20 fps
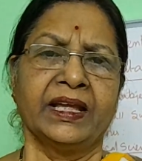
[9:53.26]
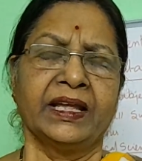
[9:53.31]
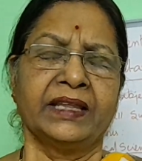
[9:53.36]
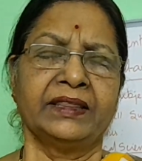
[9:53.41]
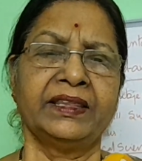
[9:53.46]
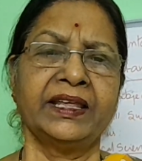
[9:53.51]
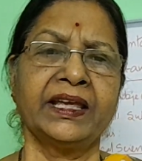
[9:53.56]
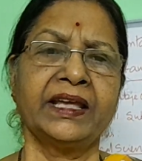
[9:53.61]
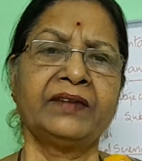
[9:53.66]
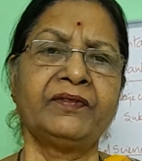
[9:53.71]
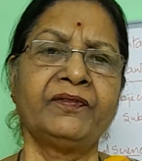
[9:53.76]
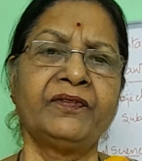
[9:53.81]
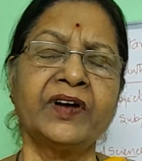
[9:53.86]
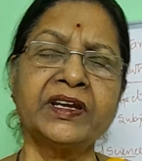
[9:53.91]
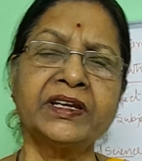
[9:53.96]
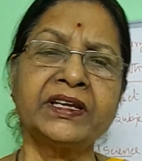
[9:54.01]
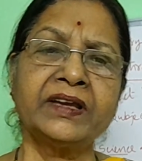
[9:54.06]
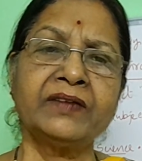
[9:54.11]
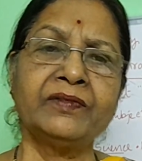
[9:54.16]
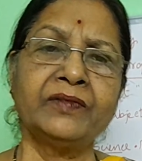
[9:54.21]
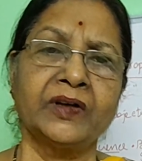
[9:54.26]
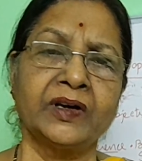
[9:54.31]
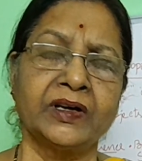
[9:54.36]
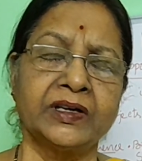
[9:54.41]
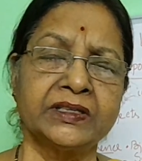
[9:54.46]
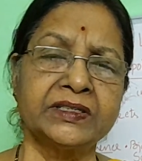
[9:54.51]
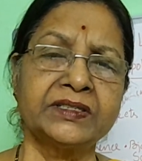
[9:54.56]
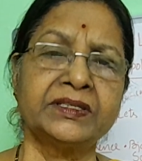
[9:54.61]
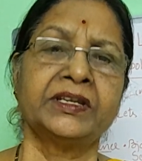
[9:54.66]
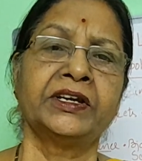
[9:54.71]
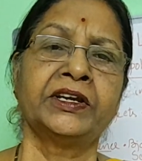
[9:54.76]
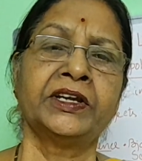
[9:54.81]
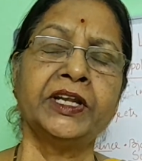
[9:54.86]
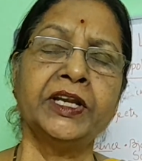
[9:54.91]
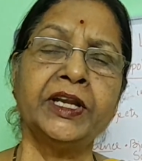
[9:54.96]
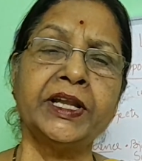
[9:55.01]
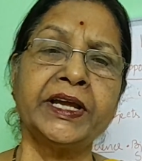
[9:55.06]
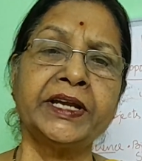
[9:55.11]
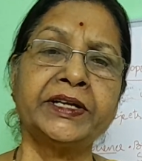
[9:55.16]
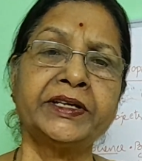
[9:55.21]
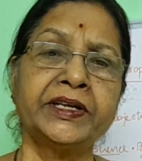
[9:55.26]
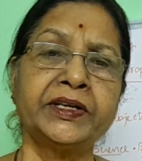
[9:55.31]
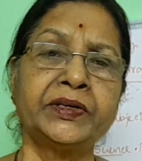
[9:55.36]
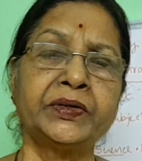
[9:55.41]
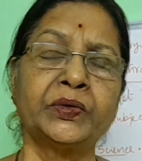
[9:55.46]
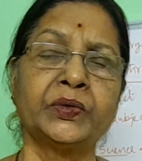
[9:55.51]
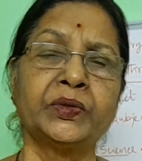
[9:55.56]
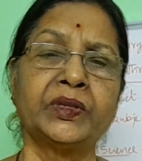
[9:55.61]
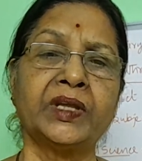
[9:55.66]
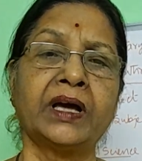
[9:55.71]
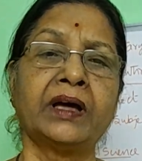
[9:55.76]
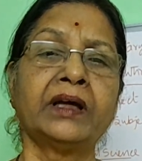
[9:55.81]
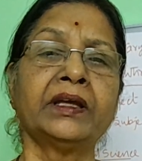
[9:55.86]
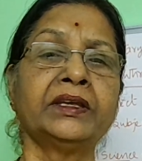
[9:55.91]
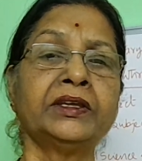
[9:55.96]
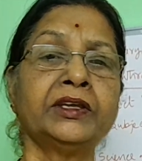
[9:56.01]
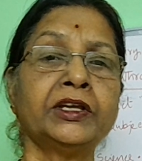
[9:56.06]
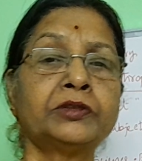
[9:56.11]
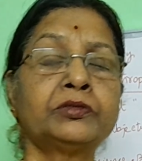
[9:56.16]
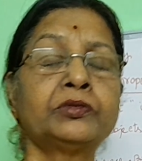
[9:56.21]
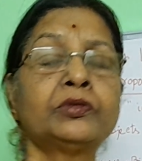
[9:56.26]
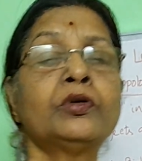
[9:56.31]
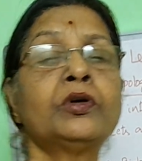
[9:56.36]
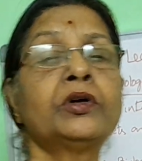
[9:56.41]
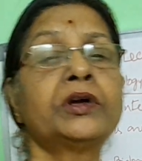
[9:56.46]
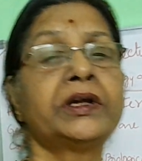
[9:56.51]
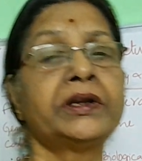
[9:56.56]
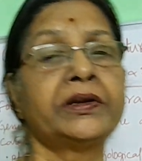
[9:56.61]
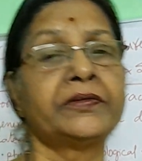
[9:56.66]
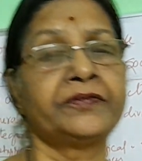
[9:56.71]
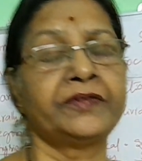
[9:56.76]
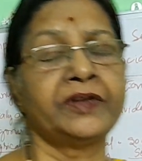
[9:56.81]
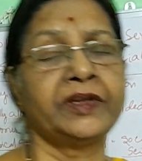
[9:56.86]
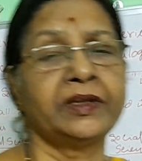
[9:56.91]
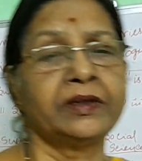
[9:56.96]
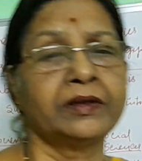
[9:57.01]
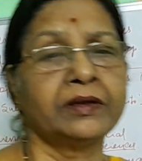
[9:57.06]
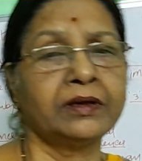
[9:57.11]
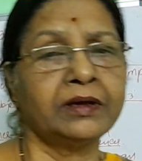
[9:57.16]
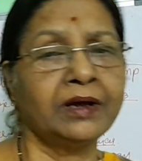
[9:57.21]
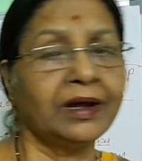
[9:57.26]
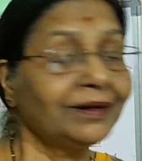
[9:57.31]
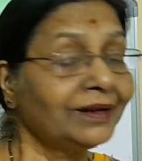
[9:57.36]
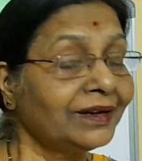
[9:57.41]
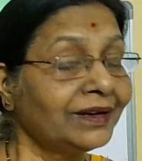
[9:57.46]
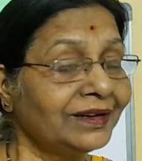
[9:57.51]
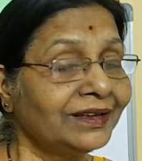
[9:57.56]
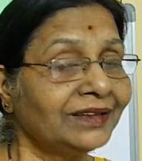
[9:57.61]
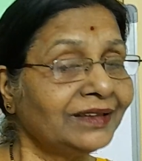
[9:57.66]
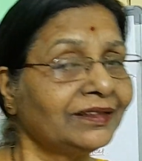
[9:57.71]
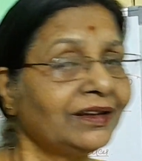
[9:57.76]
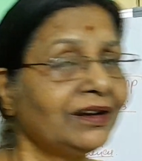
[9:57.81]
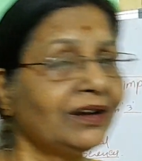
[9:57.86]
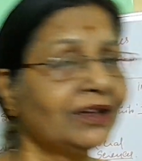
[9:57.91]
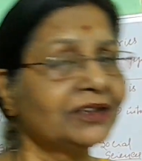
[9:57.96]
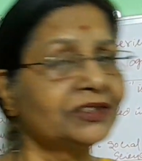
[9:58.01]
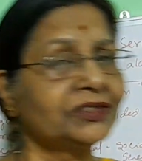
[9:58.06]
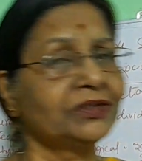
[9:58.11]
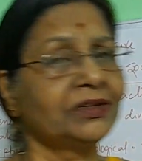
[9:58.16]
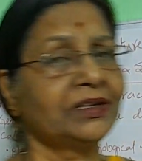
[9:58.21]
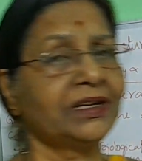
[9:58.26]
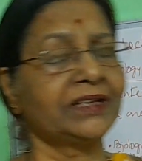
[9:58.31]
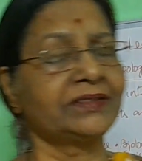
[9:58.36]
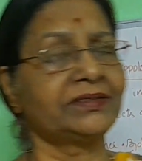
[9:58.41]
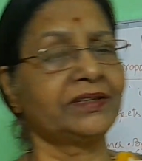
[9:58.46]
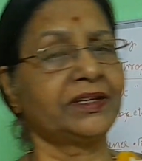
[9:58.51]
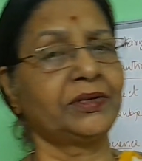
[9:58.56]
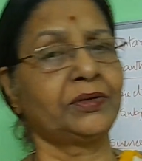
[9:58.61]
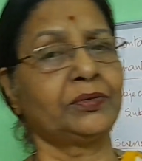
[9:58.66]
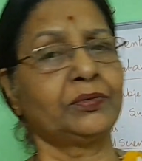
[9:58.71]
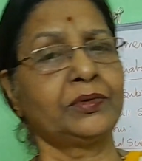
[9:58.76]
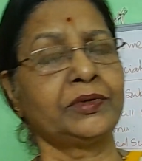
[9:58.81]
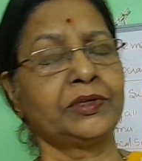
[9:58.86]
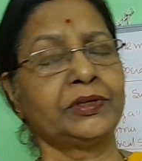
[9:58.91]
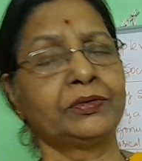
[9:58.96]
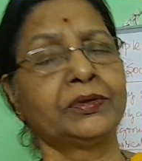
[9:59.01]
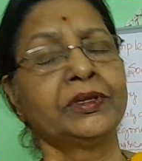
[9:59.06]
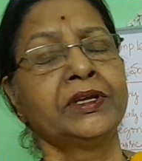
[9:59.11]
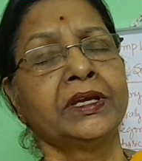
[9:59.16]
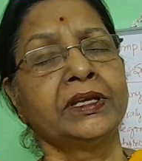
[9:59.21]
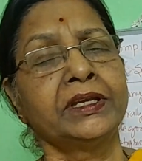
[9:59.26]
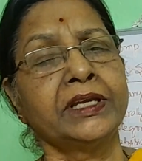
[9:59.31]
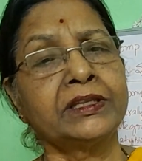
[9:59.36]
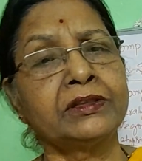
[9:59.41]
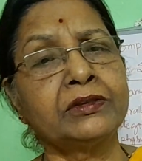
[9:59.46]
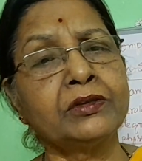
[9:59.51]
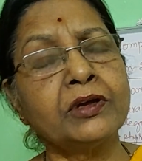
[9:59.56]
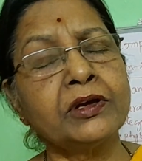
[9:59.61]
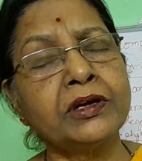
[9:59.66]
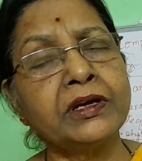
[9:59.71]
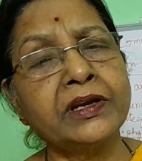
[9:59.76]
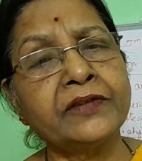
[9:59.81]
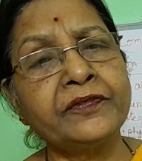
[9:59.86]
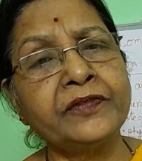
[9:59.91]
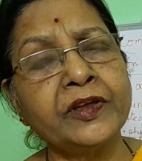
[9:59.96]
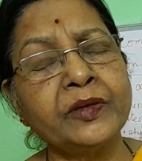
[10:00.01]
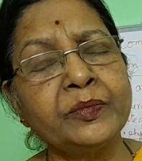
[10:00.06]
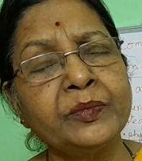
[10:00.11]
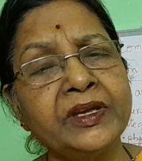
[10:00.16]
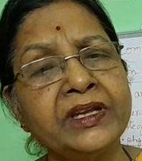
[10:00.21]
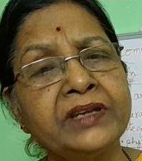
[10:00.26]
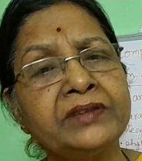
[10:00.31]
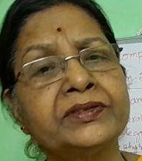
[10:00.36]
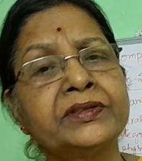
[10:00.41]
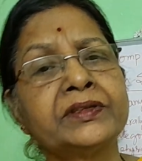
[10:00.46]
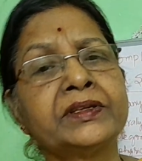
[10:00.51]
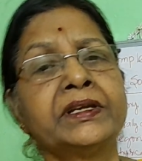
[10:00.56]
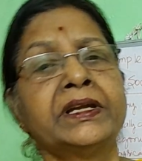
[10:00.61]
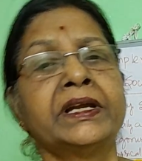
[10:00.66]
their work was related to the ethnography. Already in the last class I told you, ethnography means